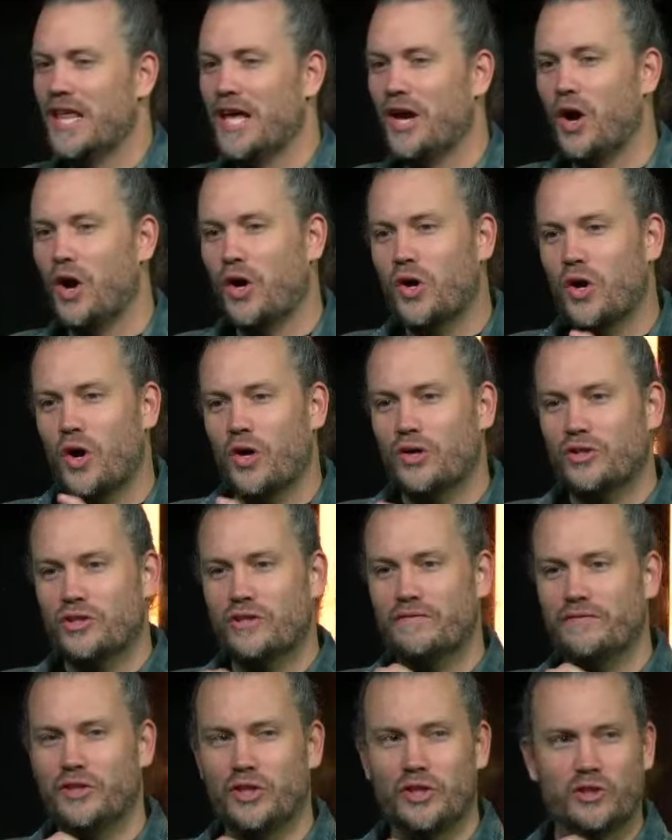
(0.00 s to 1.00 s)
There are
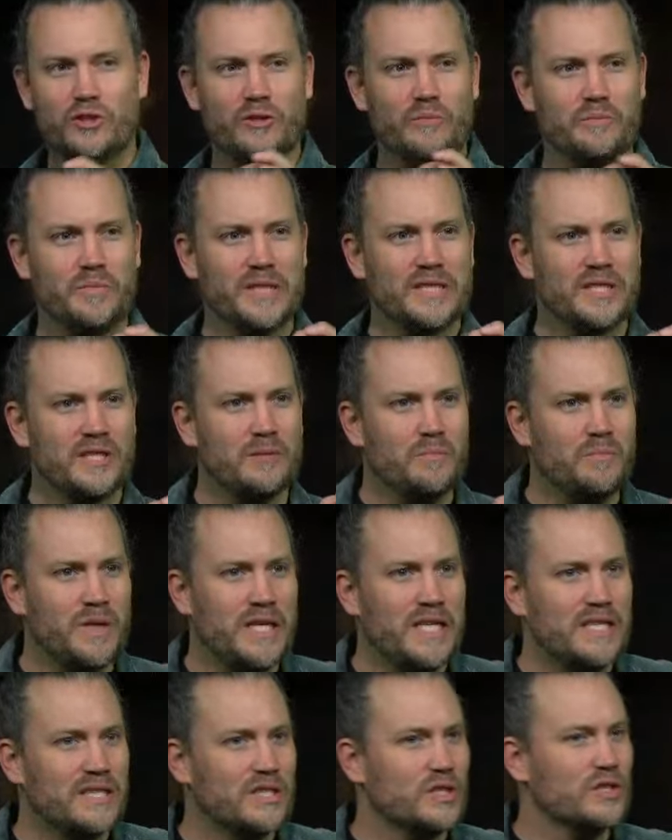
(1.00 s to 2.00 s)
controversial bits and
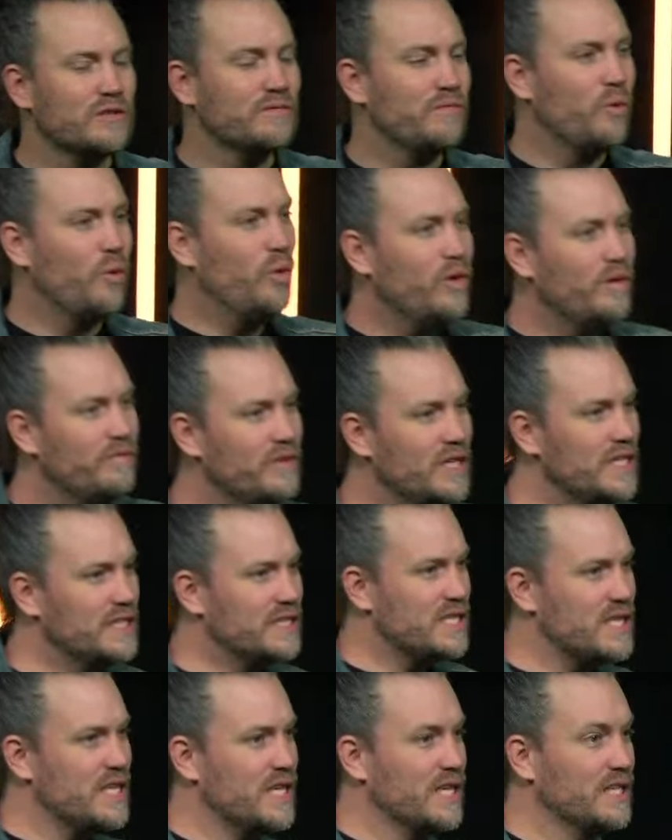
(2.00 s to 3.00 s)
pieces of all of
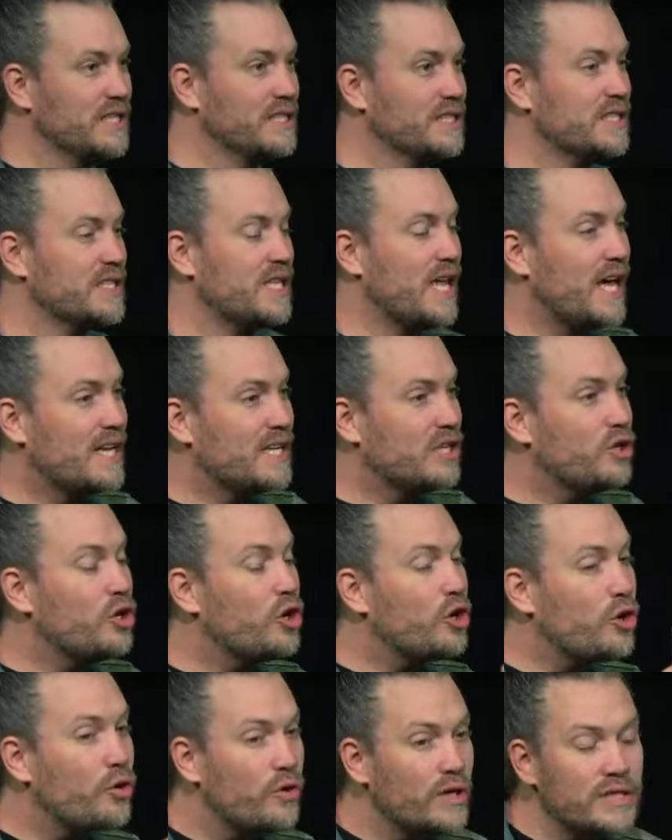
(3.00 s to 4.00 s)
these things that
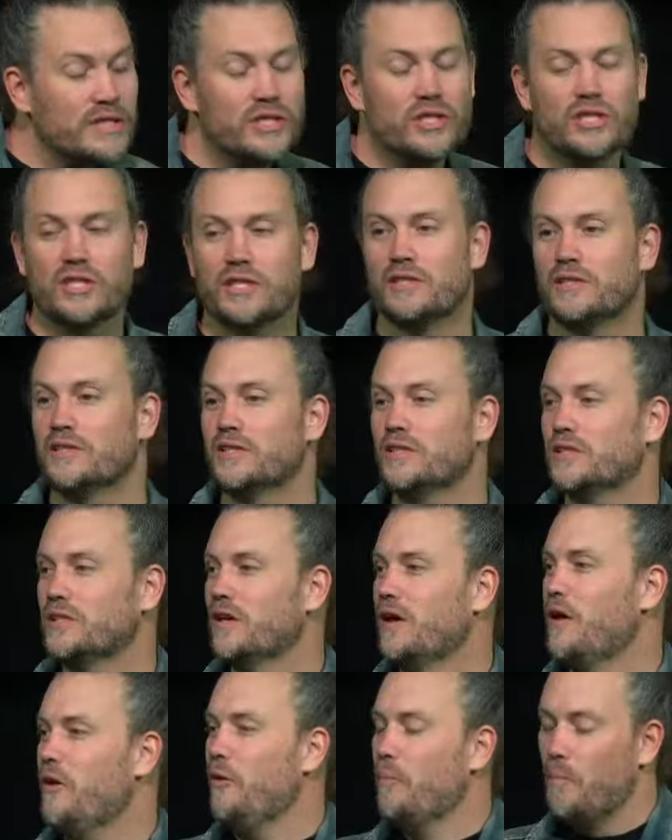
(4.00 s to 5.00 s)
Christians
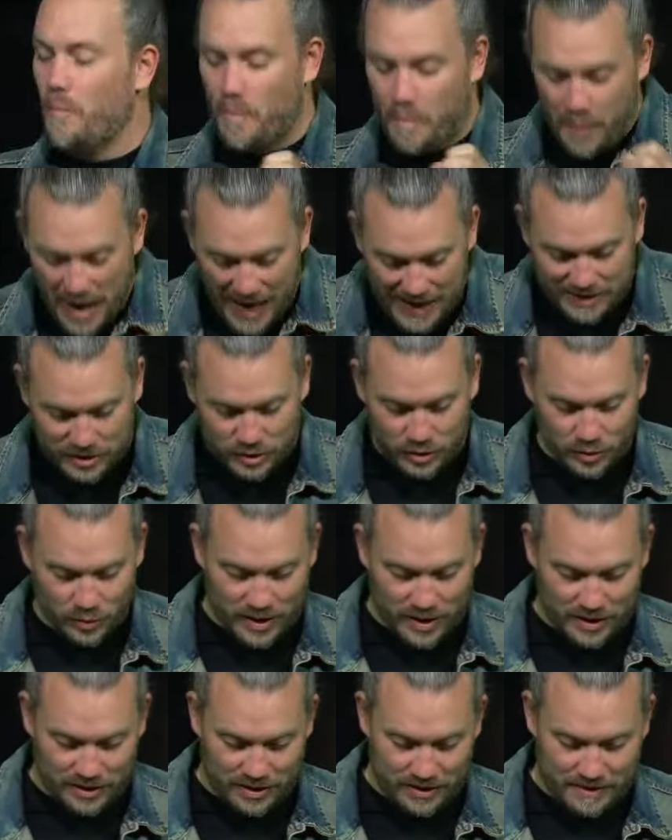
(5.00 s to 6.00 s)
battle
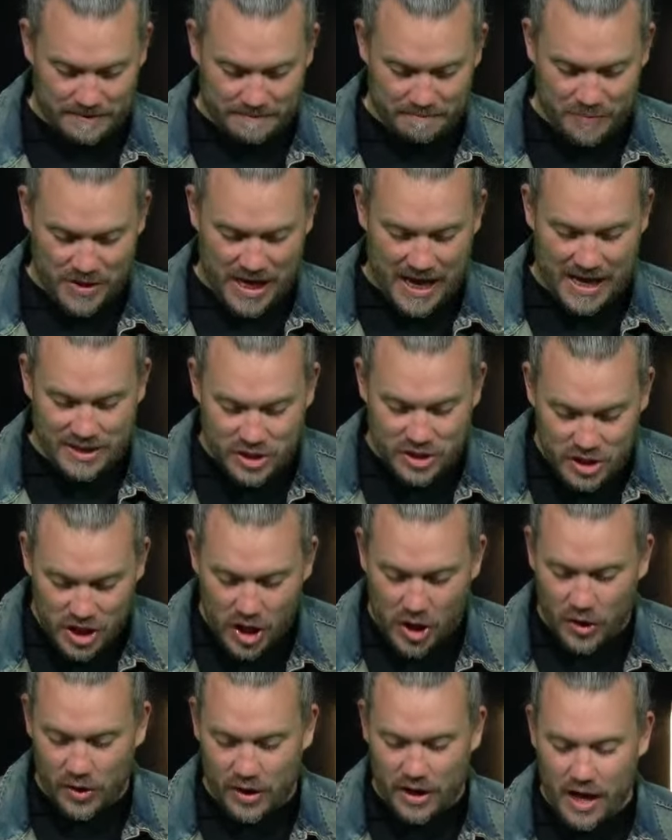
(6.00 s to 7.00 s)
with. And
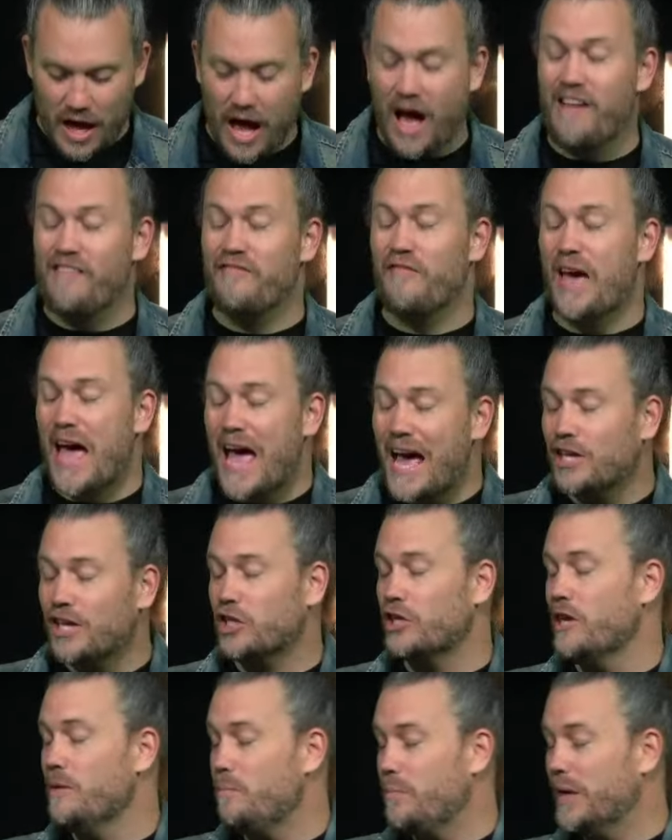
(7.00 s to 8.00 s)
so I've
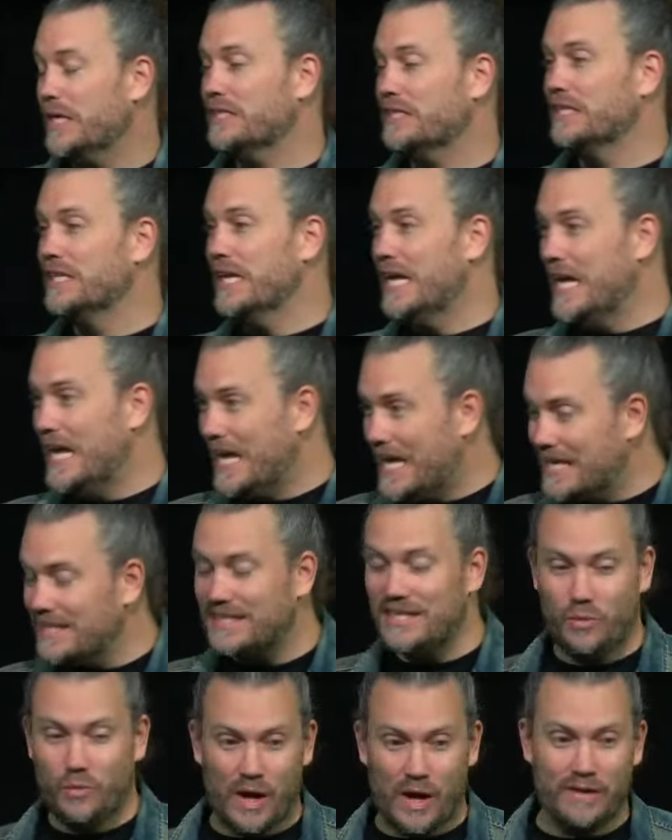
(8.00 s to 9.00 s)
actually picked an
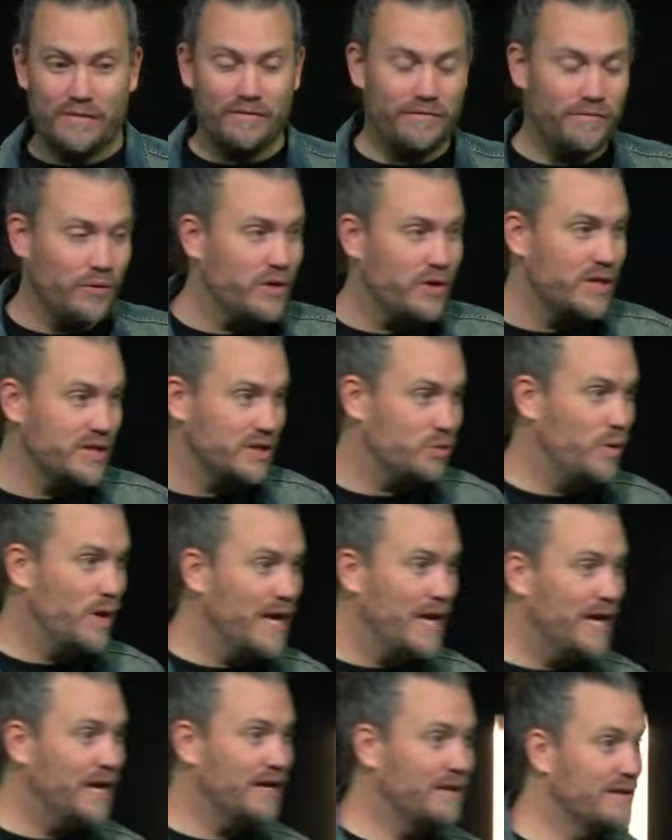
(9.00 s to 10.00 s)
easy one for this
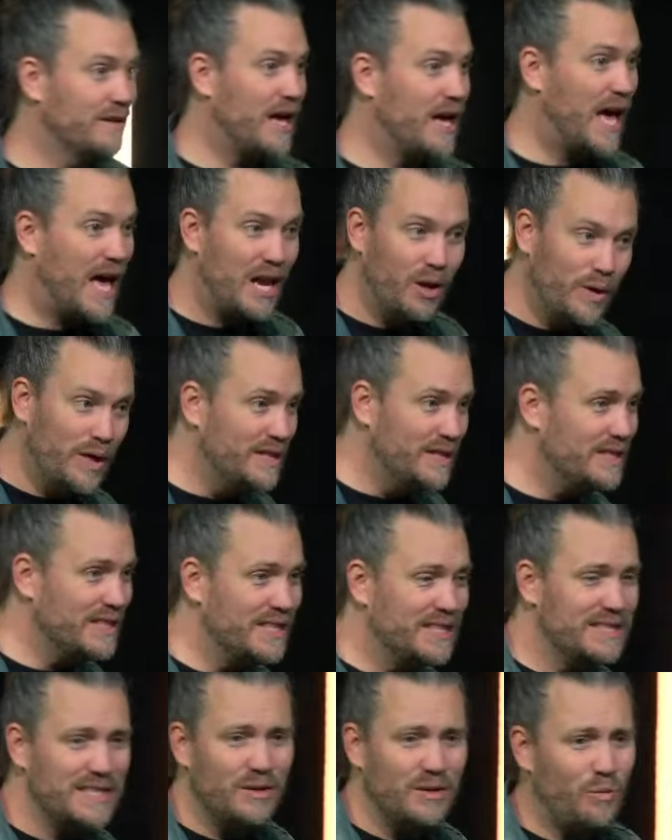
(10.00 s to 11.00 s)
week. Halloween's
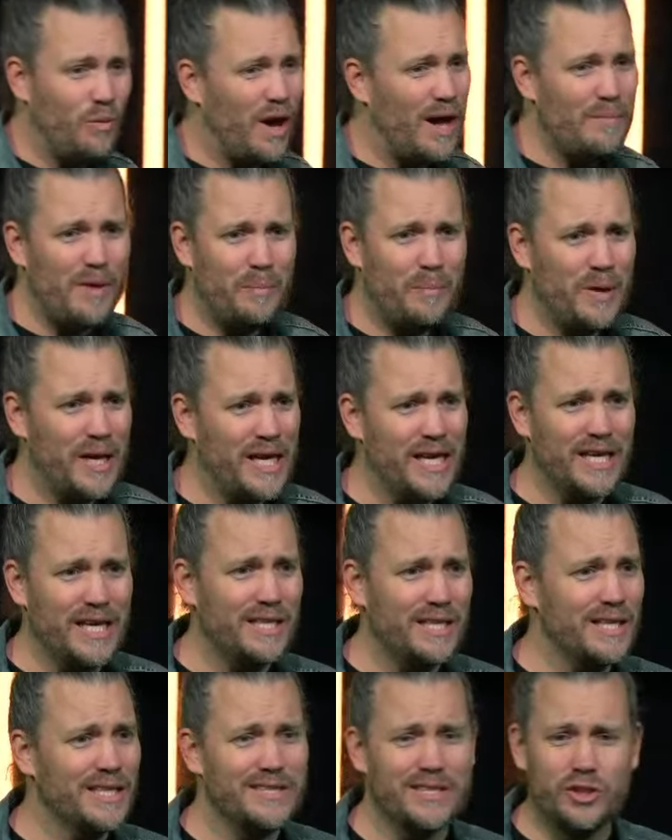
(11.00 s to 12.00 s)
easy. Why am I picking
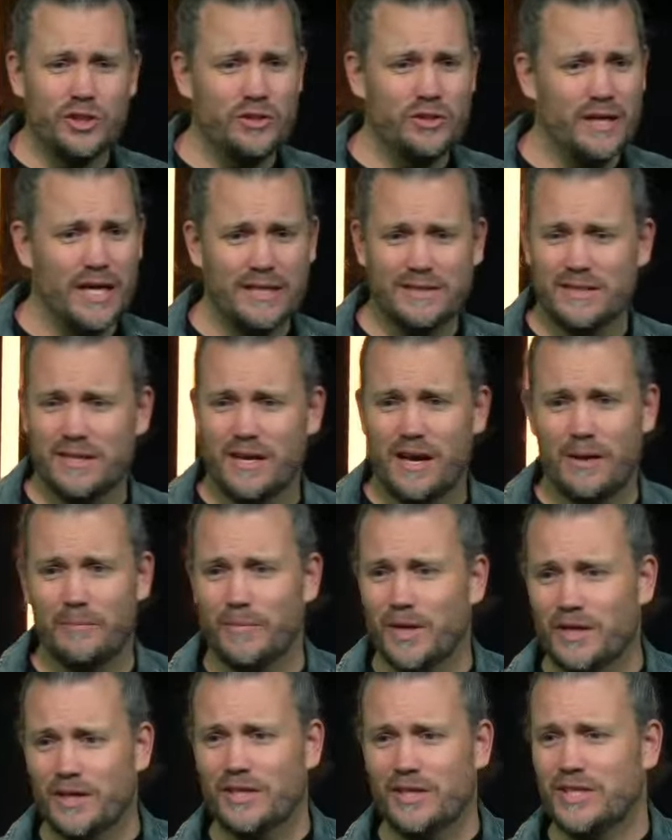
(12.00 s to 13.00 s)
it? It's in 2 days'
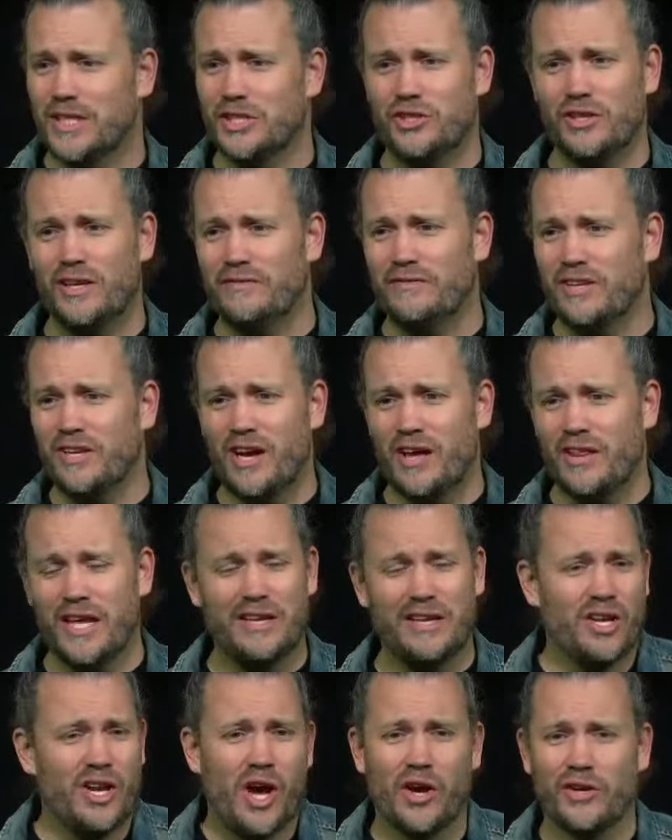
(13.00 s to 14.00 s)
time. Did you even know
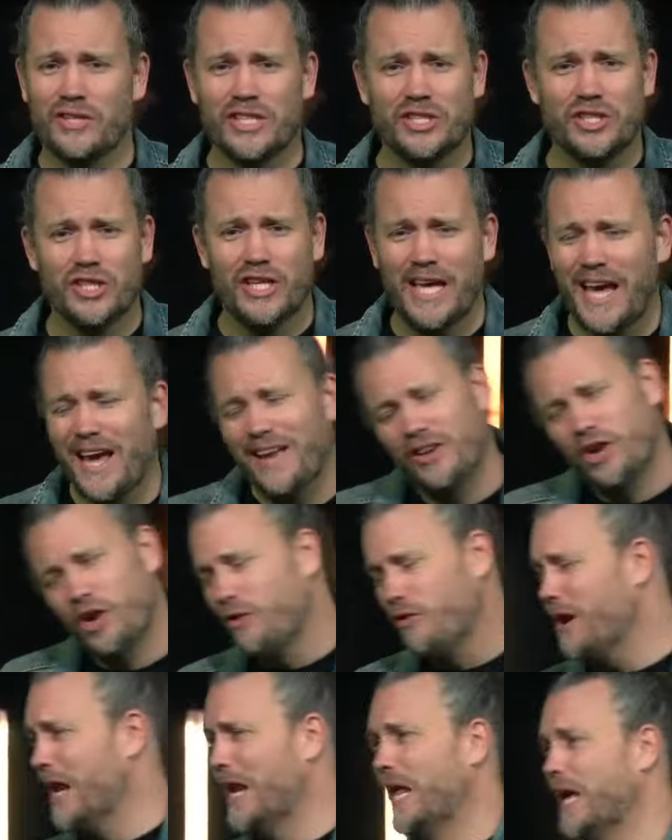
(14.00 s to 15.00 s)
that? No. Did you care?
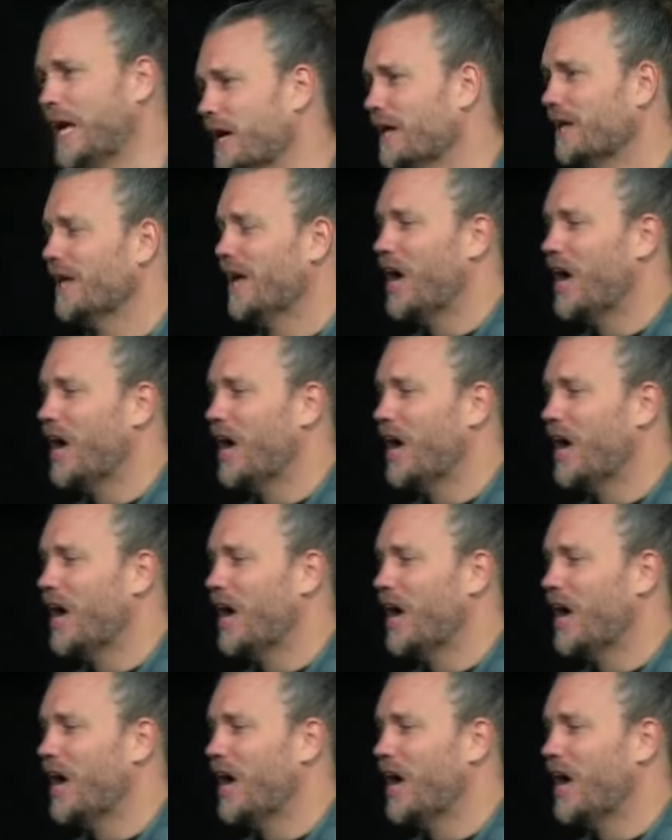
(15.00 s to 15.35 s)
Not really.